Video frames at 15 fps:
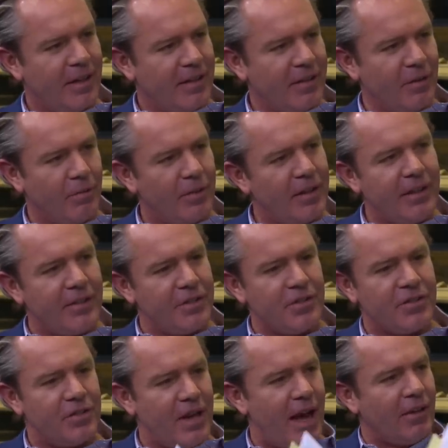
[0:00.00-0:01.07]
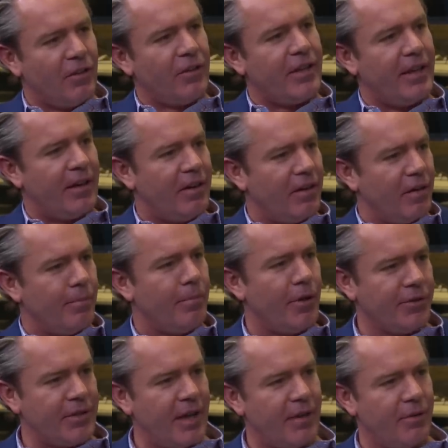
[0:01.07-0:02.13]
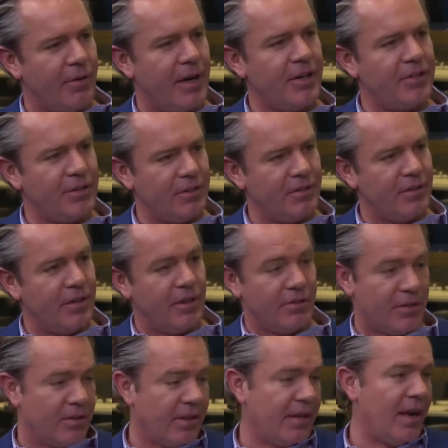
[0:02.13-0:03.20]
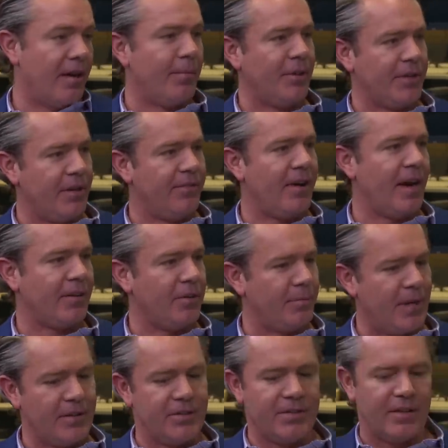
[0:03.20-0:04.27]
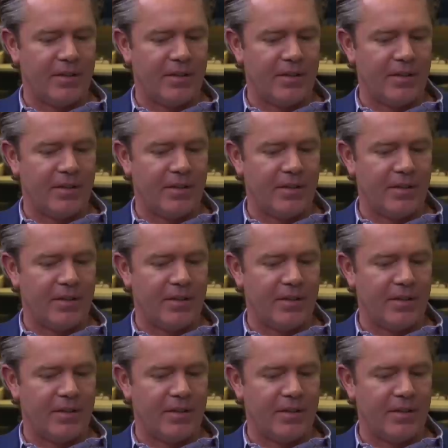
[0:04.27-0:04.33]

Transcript: they're really just not looking at it on a multi-duration and certainly not a multi-factor basis.